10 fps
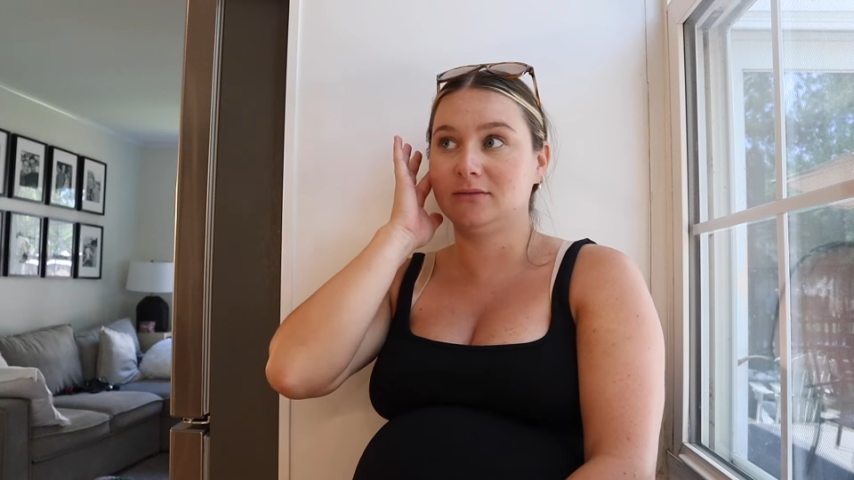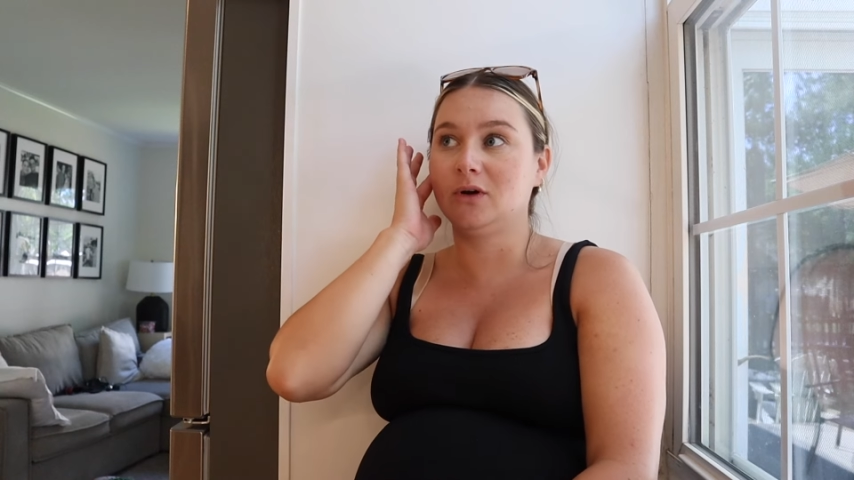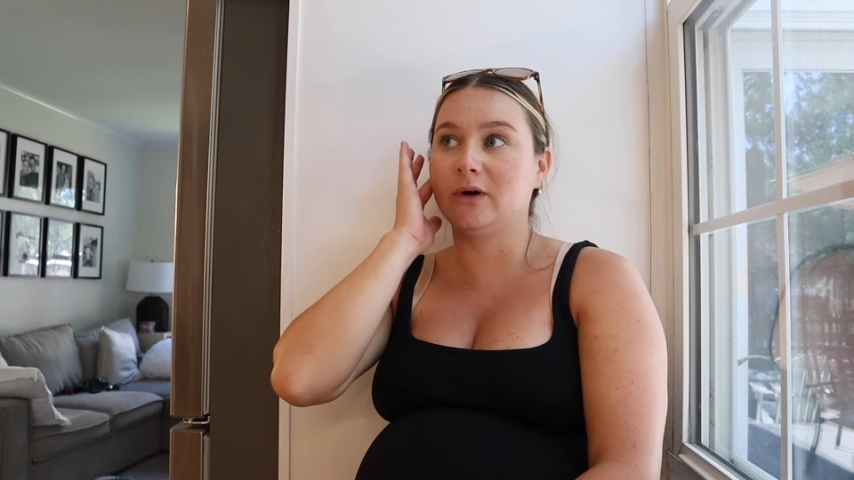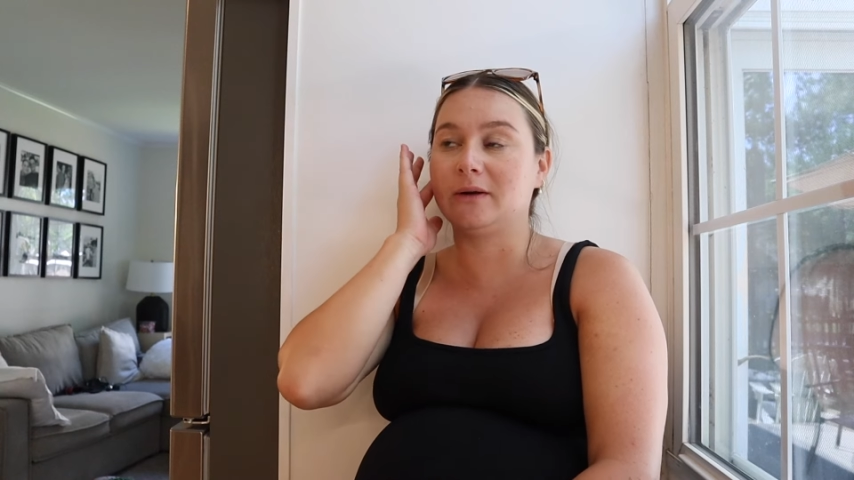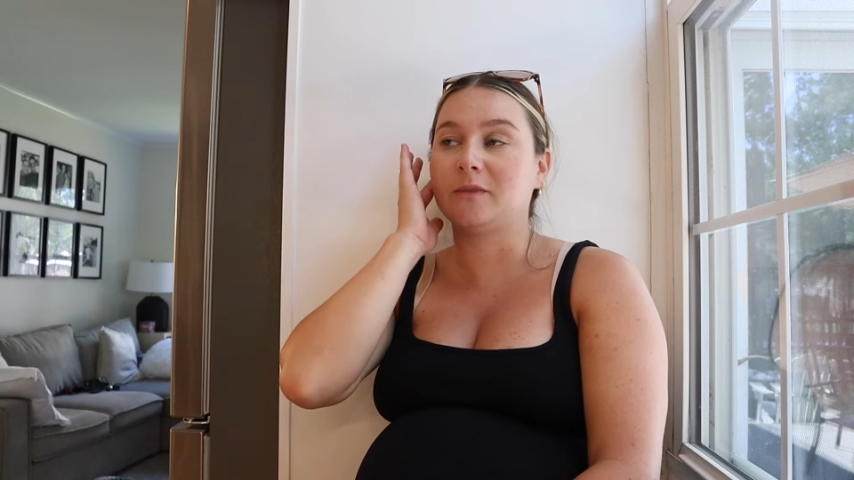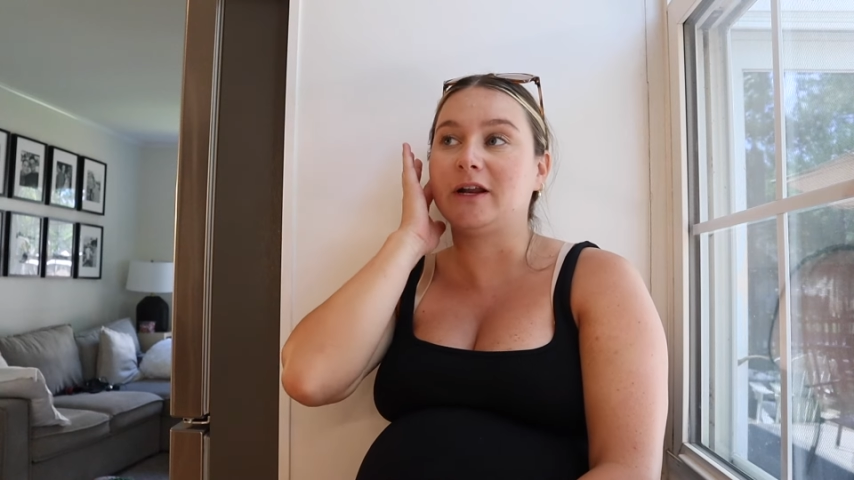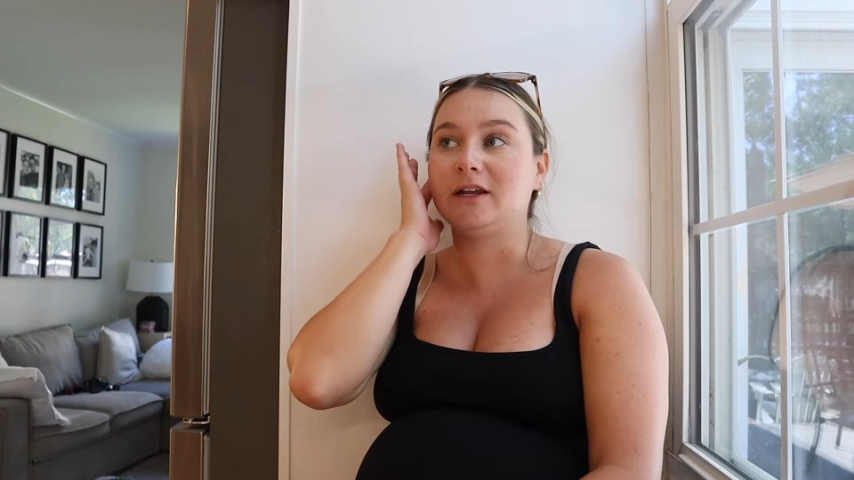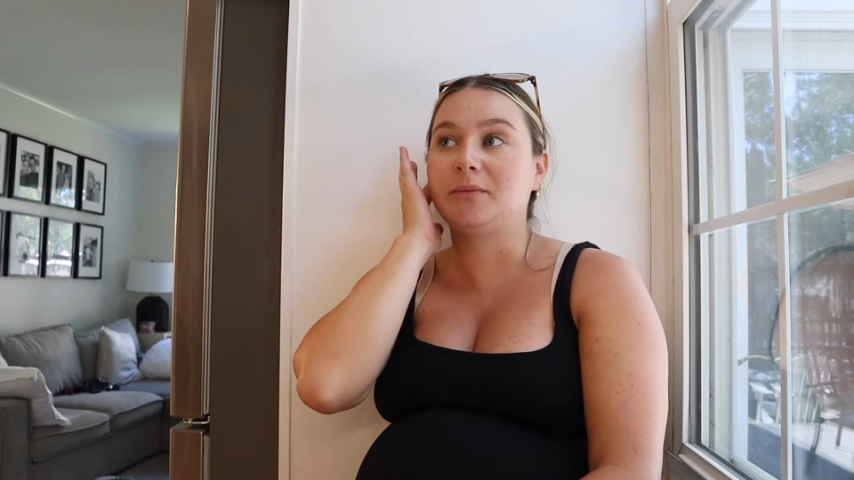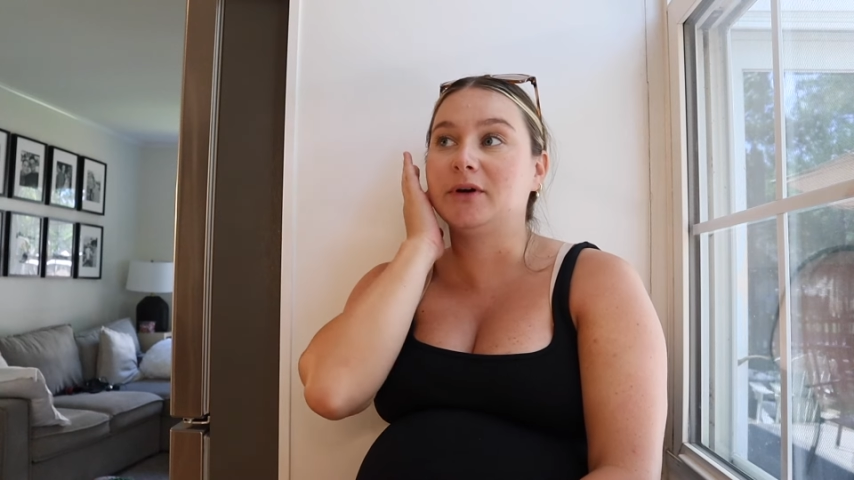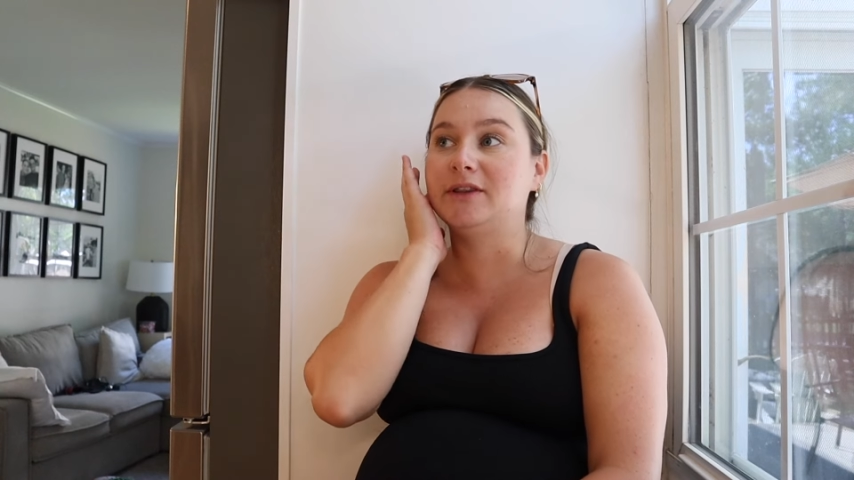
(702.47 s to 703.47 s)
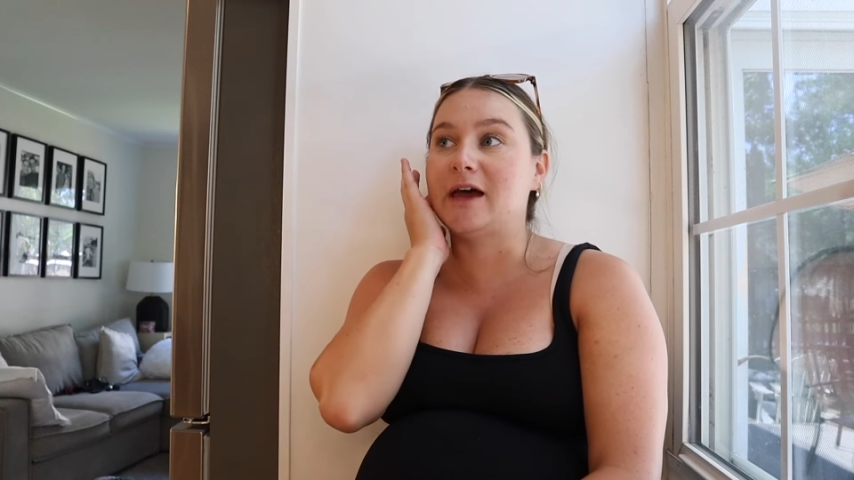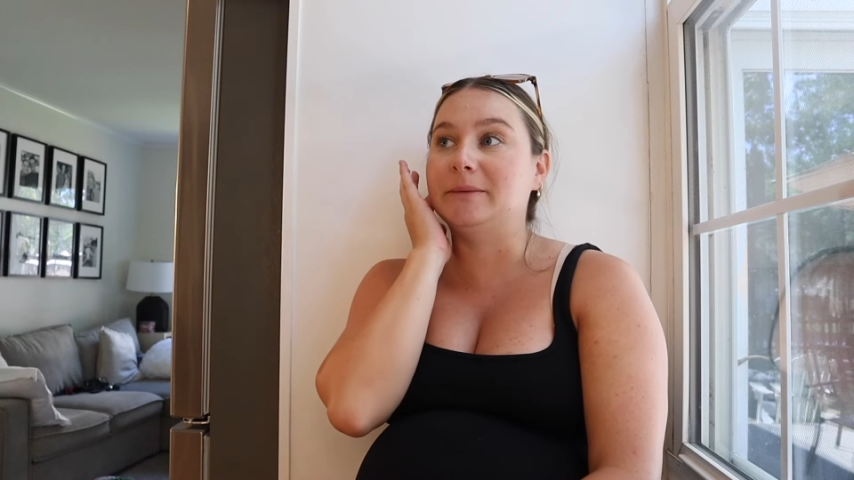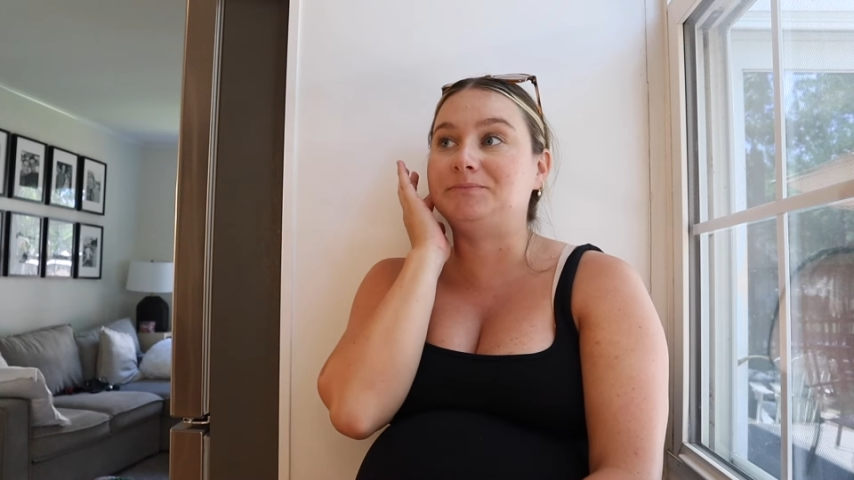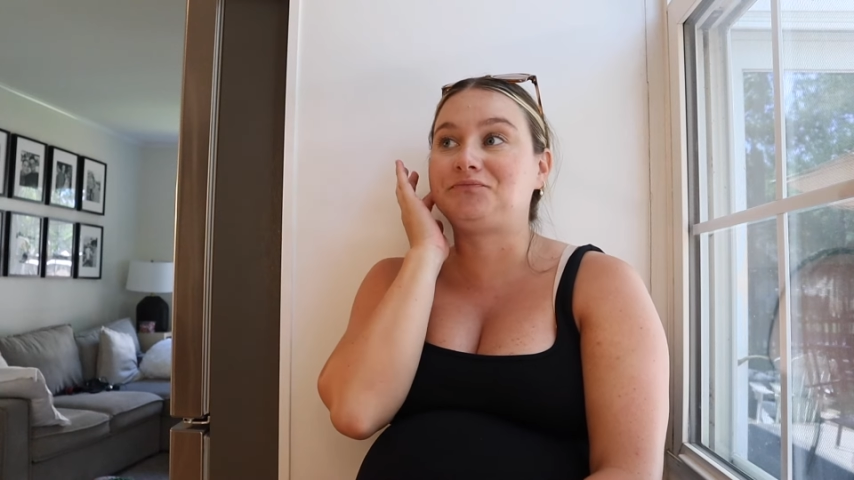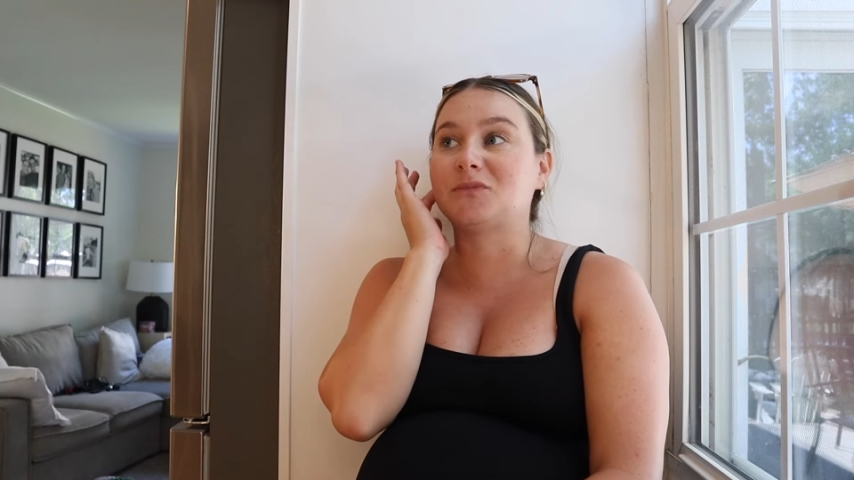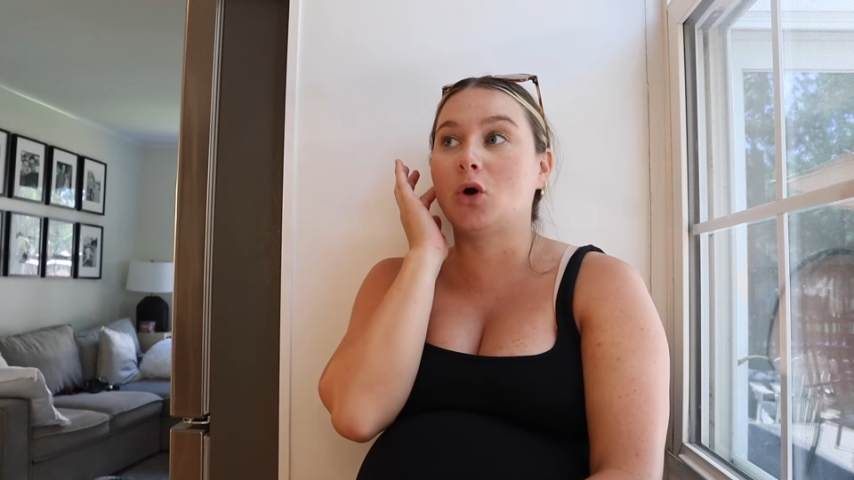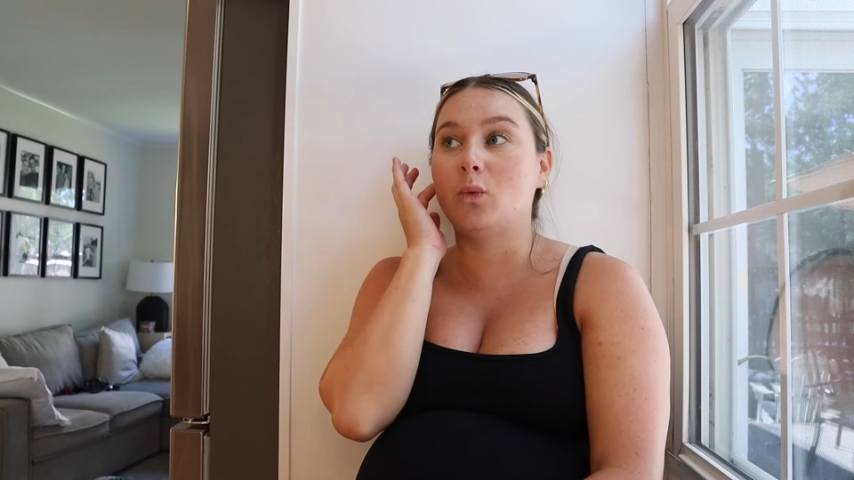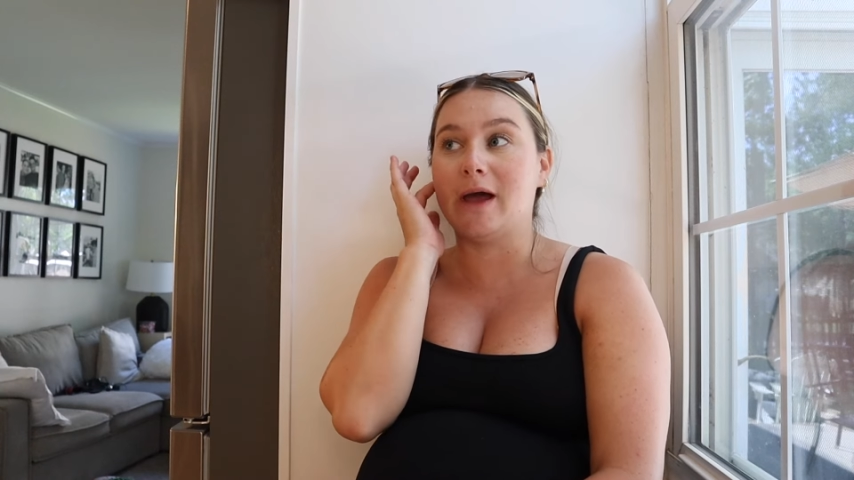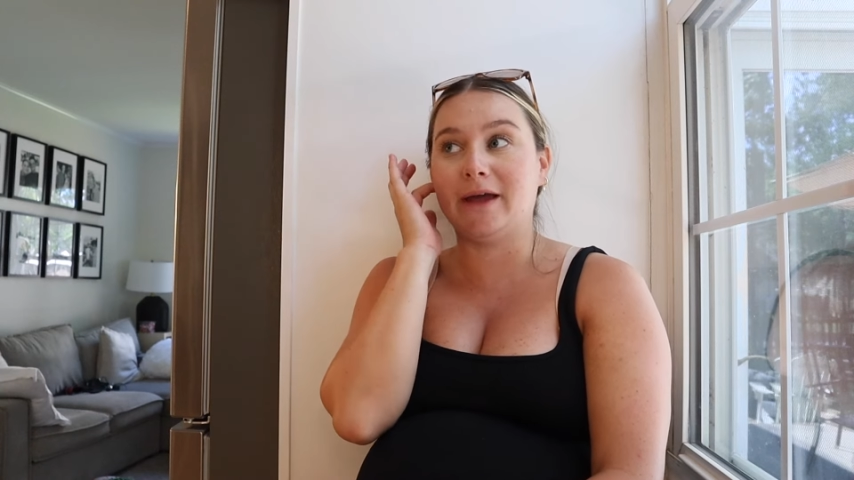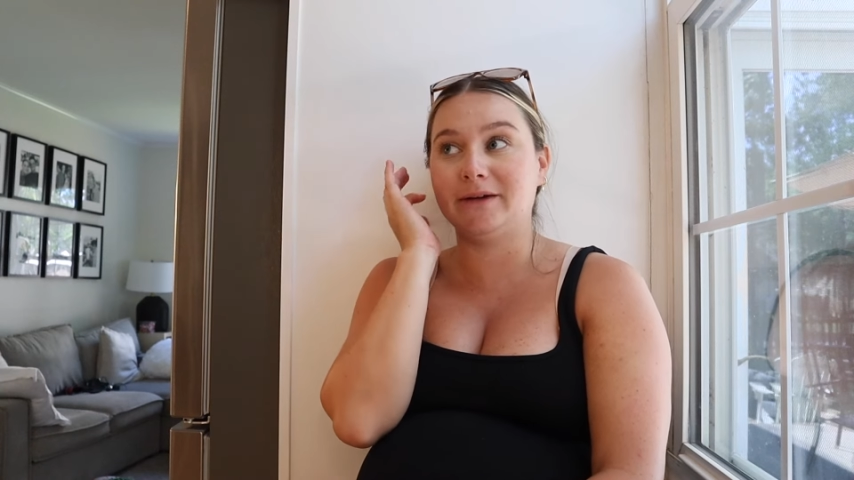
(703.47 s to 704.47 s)
when I'm ready to put them
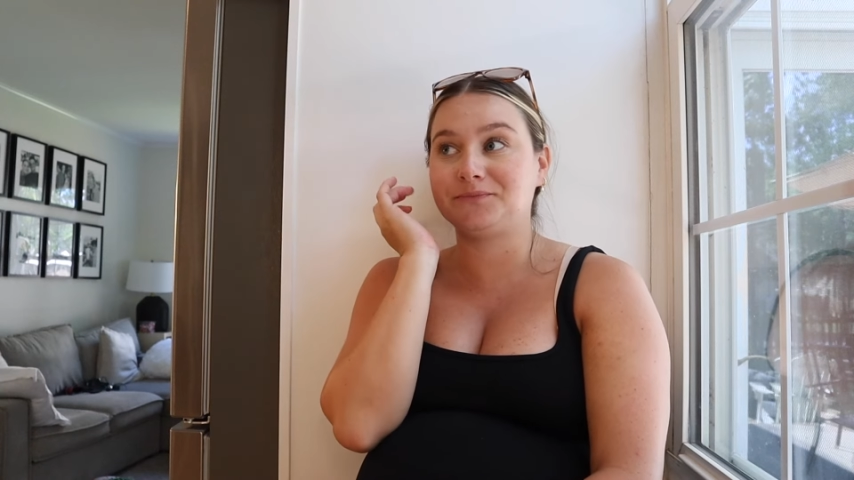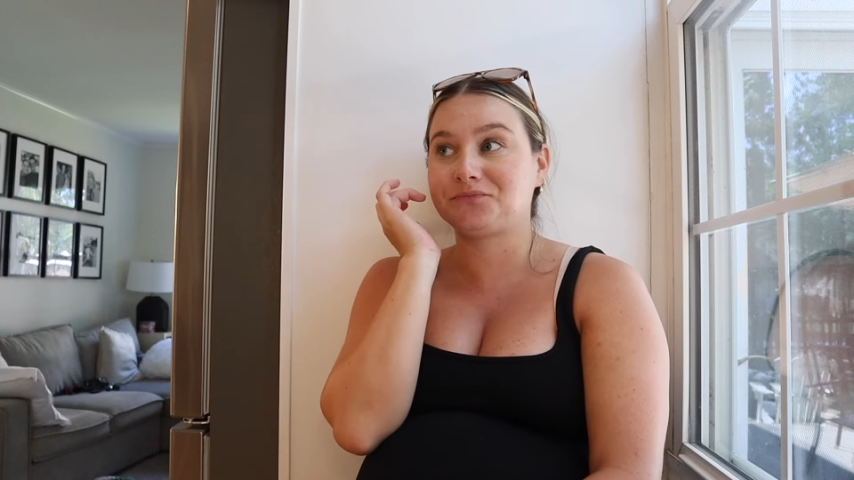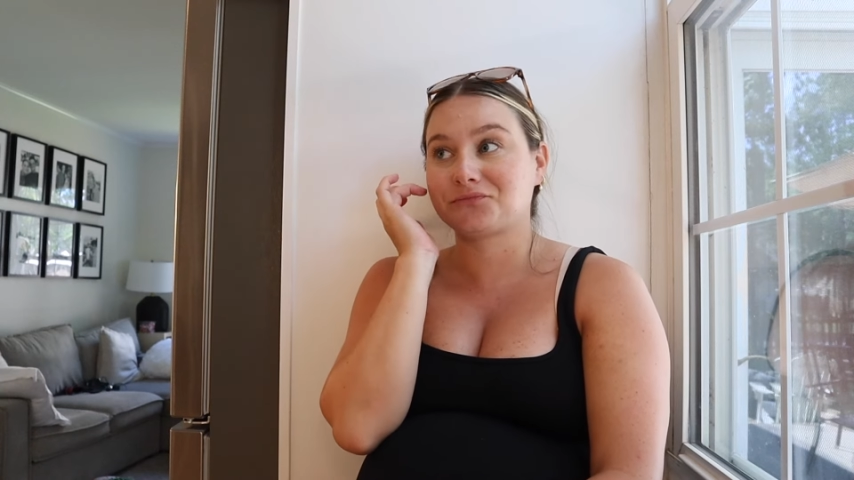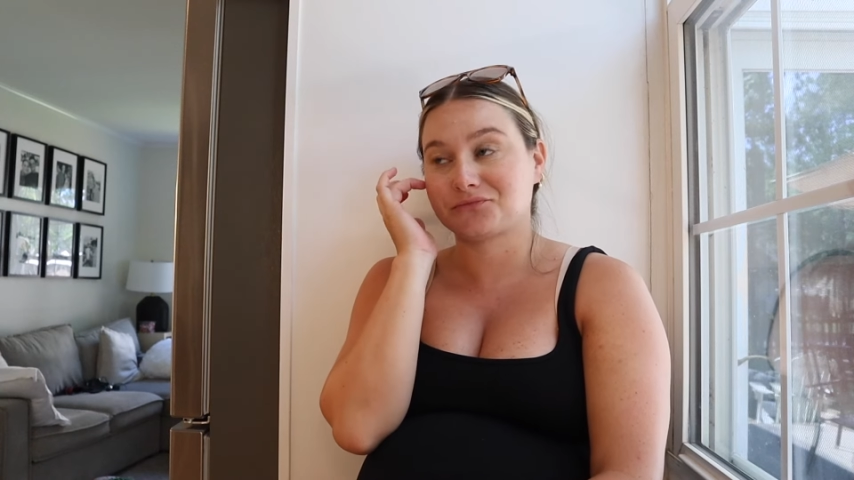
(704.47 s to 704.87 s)
away,